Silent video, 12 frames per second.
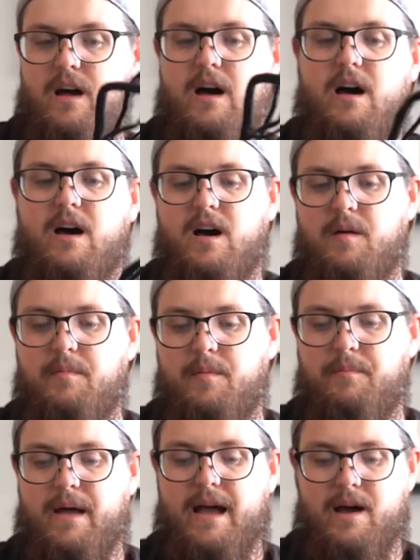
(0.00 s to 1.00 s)
a hub
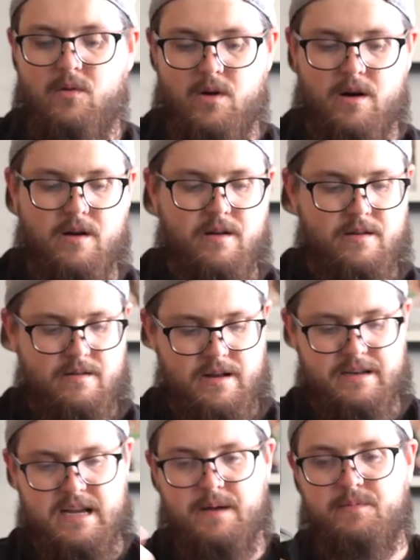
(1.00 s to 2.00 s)
power
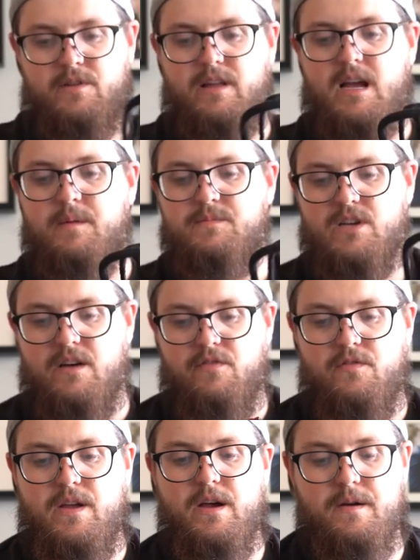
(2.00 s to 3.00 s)
adapter that comes off
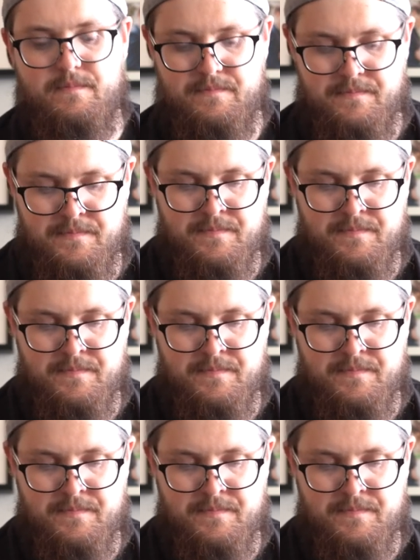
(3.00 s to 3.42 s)
of here